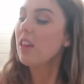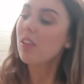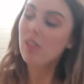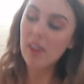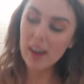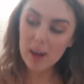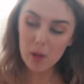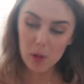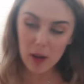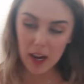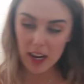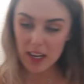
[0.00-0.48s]

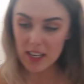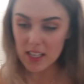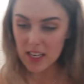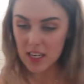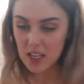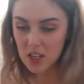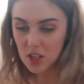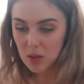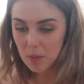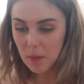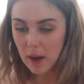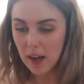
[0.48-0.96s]
3 weeks
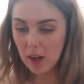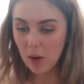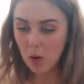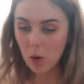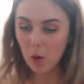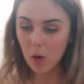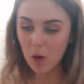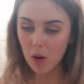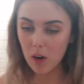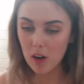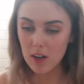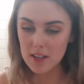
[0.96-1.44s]
into my
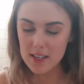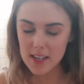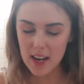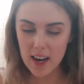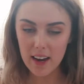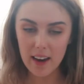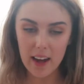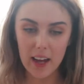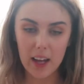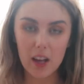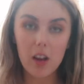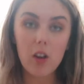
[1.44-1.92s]
course,
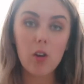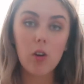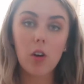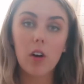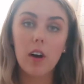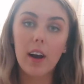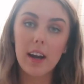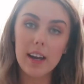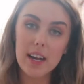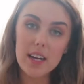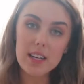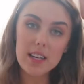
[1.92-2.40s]
and I can
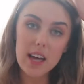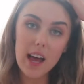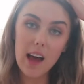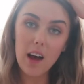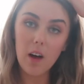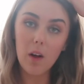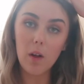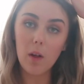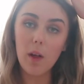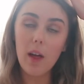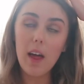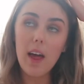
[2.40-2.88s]
already
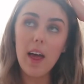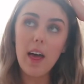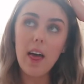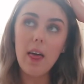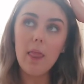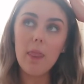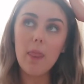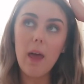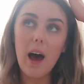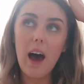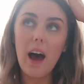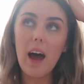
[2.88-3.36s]
tell
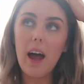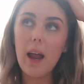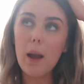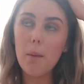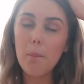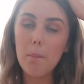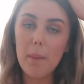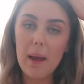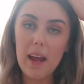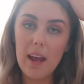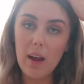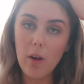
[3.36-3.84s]

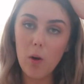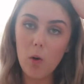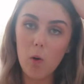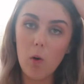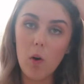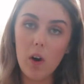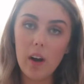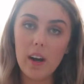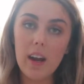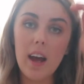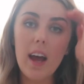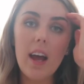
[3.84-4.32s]
that being
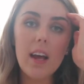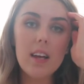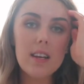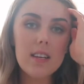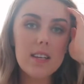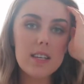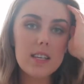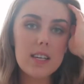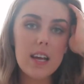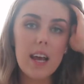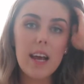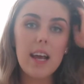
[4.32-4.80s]

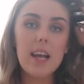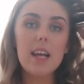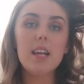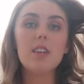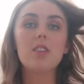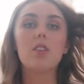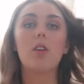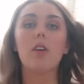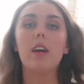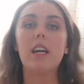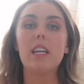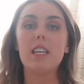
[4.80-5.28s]
organized
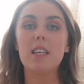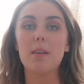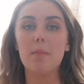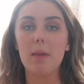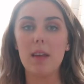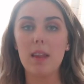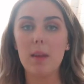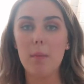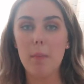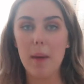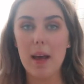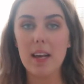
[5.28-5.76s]
is going to
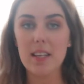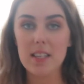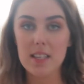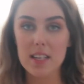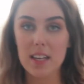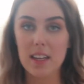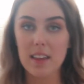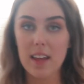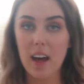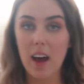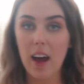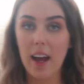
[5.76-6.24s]
be the best
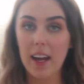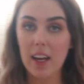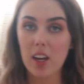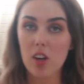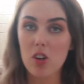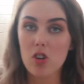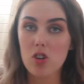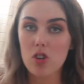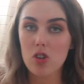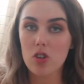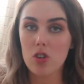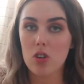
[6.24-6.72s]
thing that I
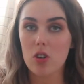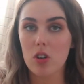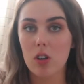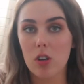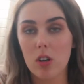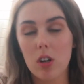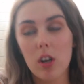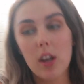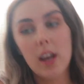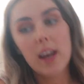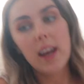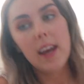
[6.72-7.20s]
can
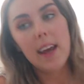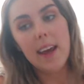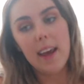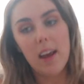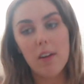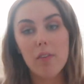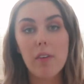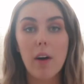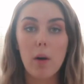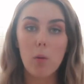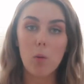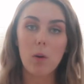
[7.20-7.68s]
do
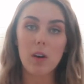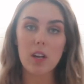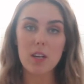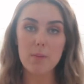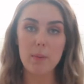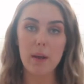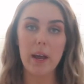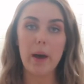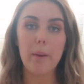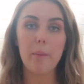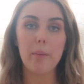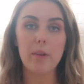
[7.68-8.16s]
if I want to
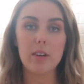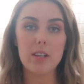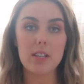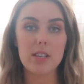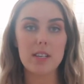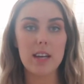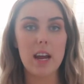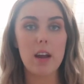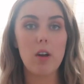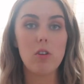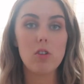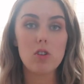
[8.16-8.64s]
be able to
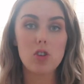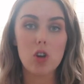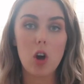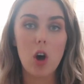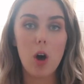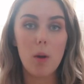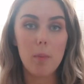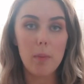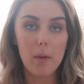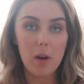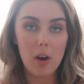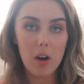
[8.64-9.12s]
stay on
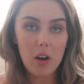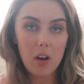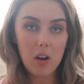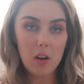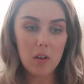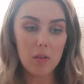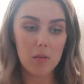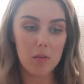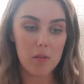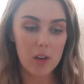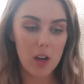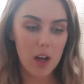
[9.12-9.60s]
top
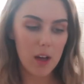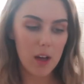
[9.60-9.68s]
of